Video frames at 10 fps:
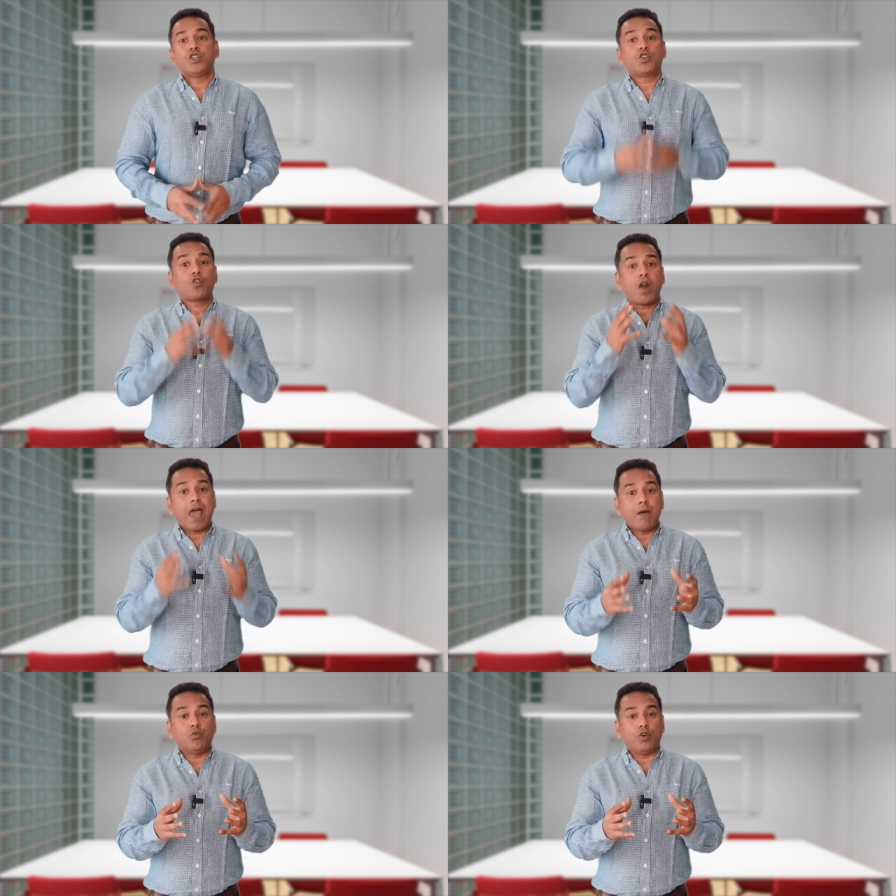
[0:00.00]
To
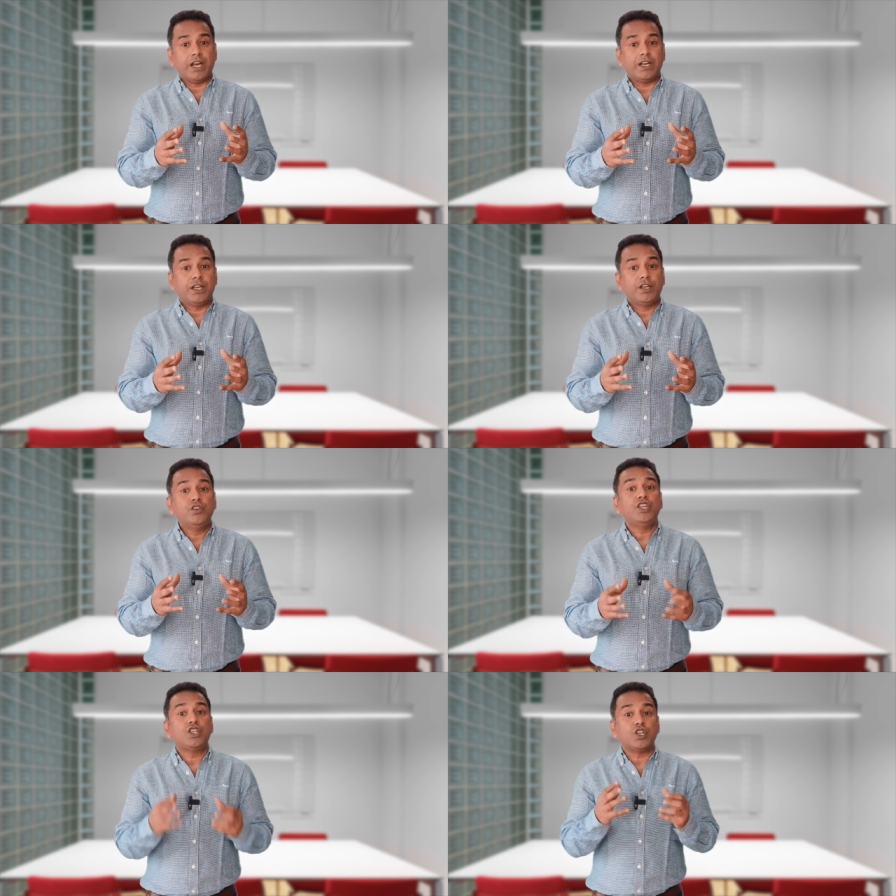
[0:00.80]
collaborate,
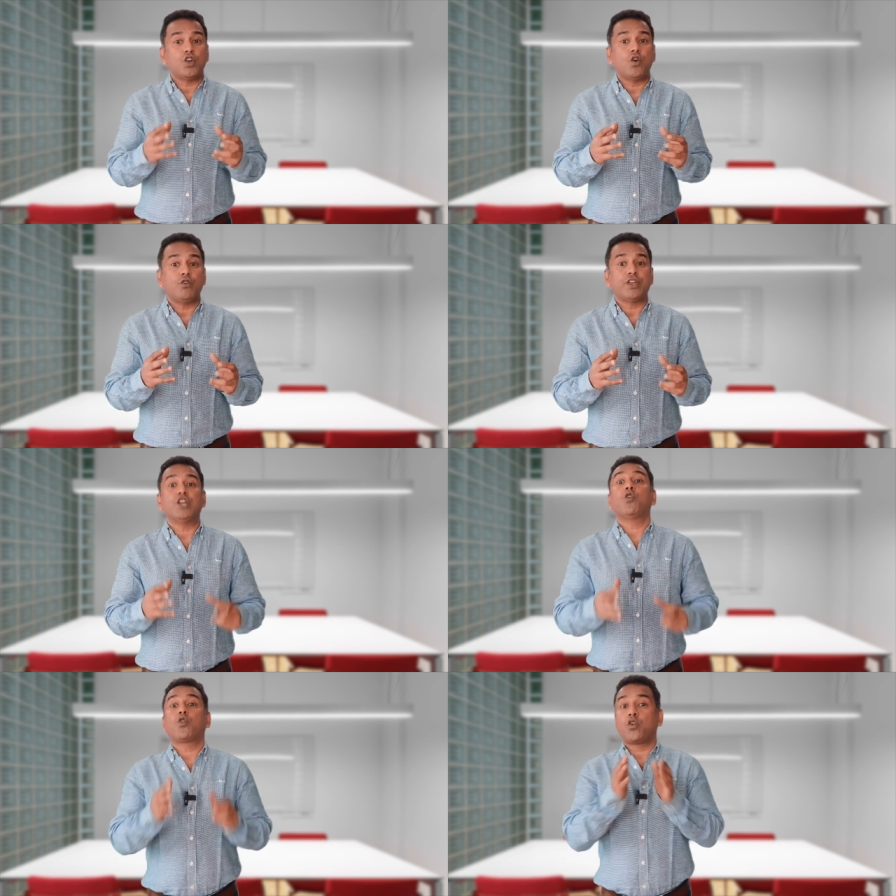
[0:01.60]
you need to know
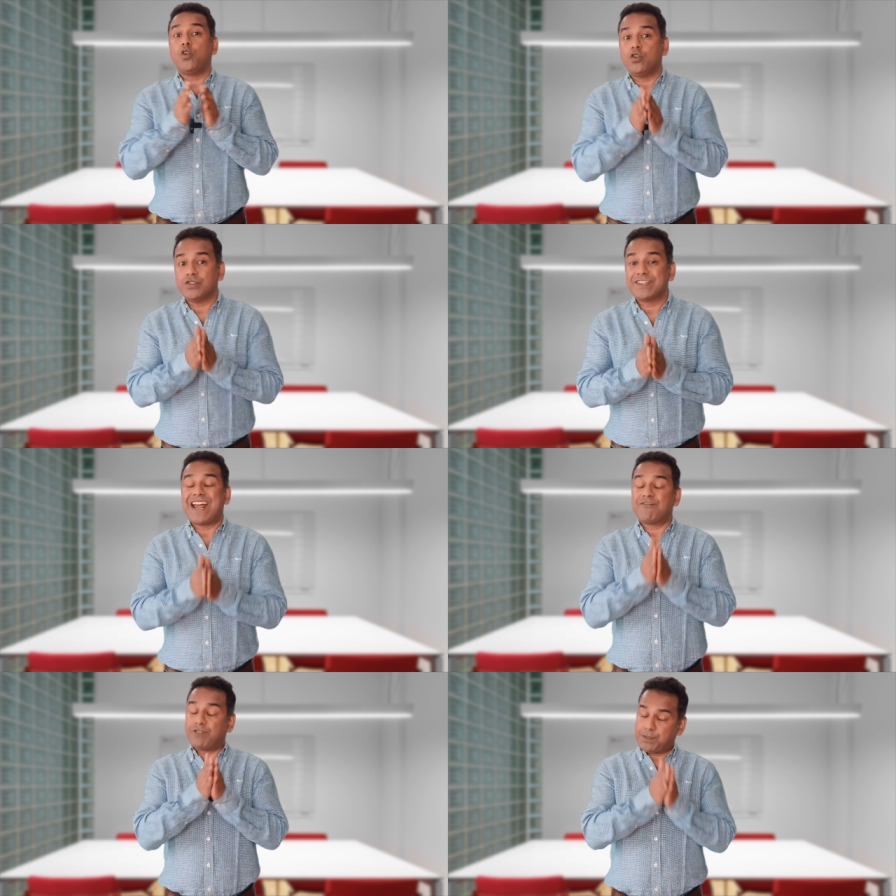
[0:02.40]
your roles
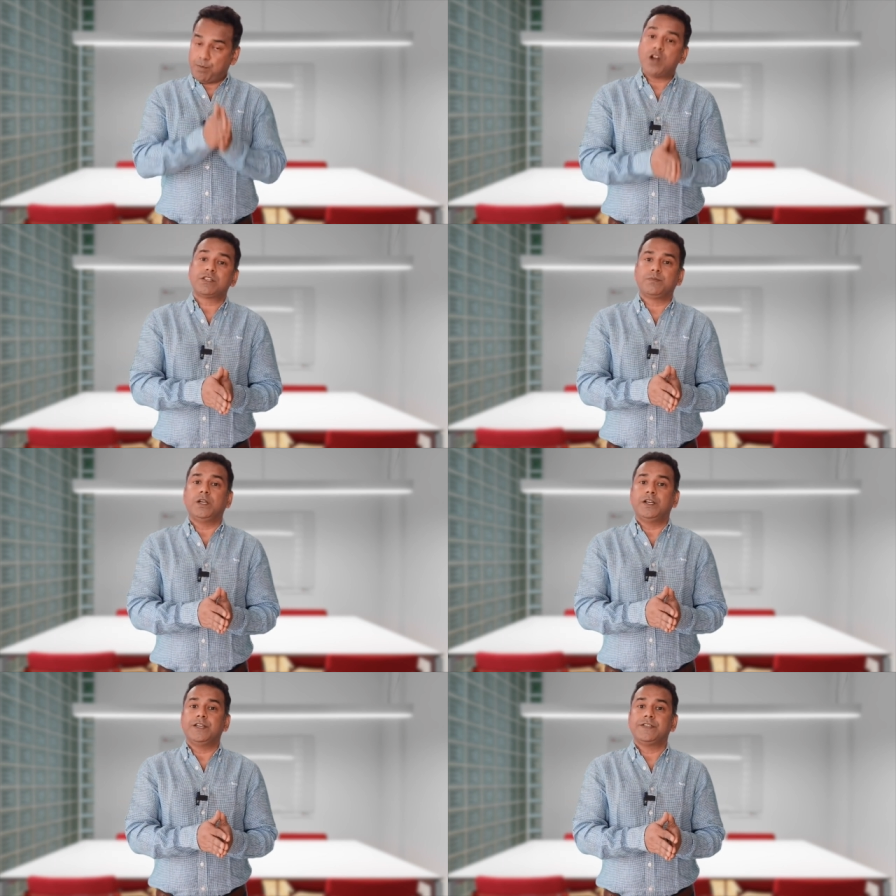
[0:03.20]
and
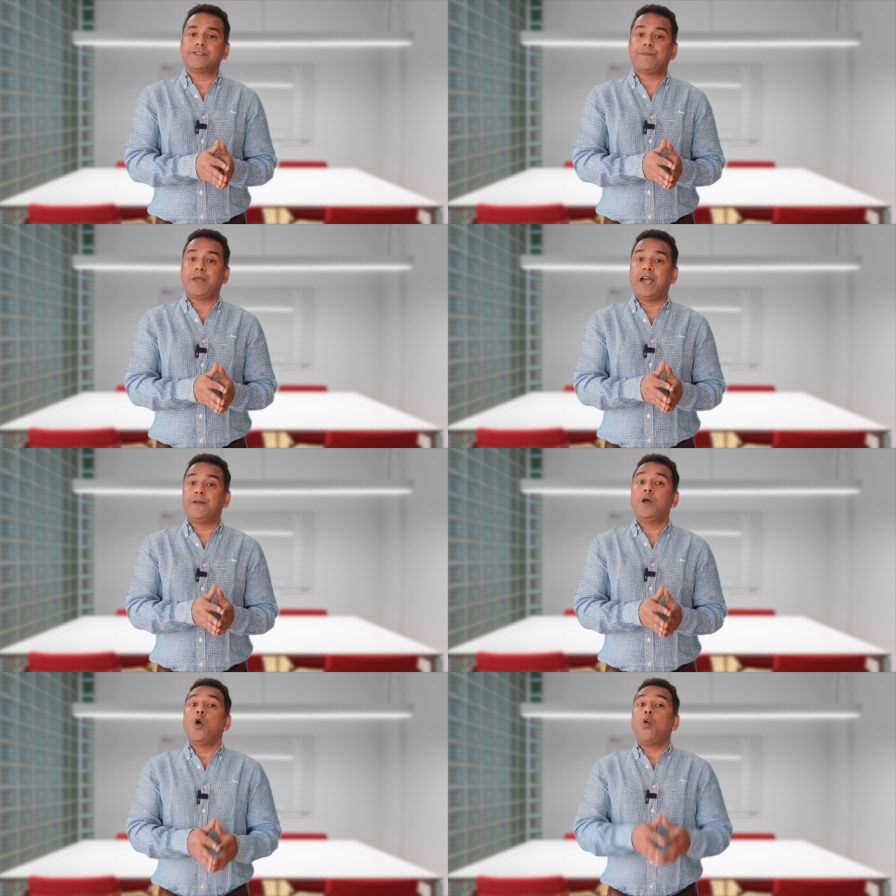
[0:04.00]
responsibilities
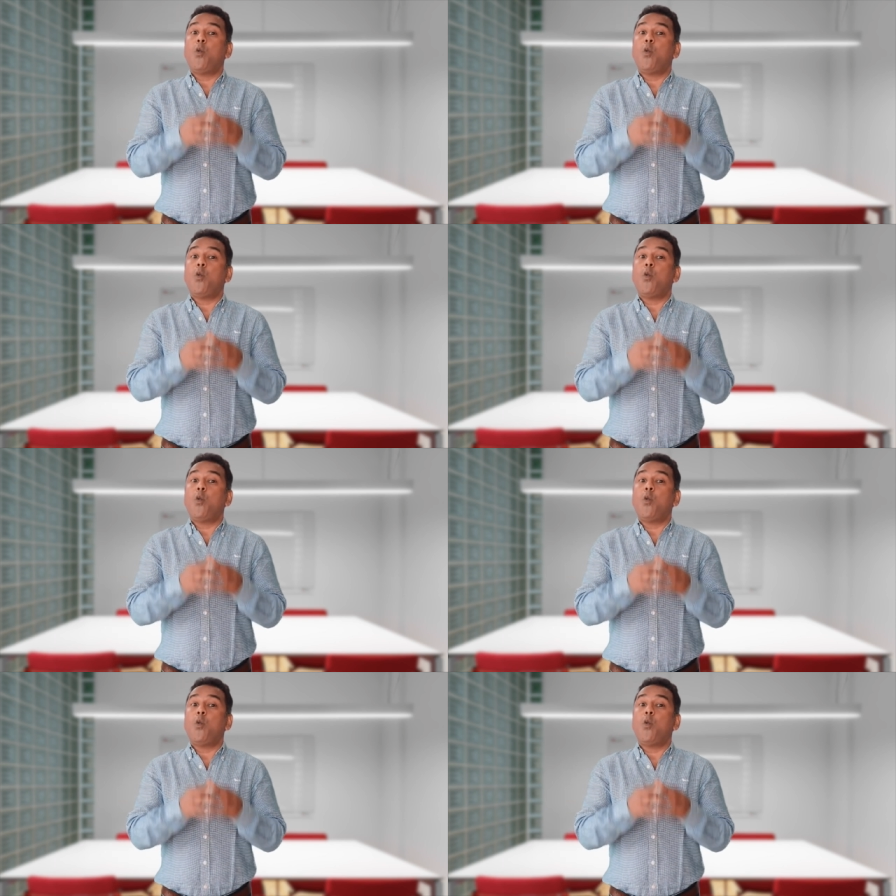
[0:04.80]
and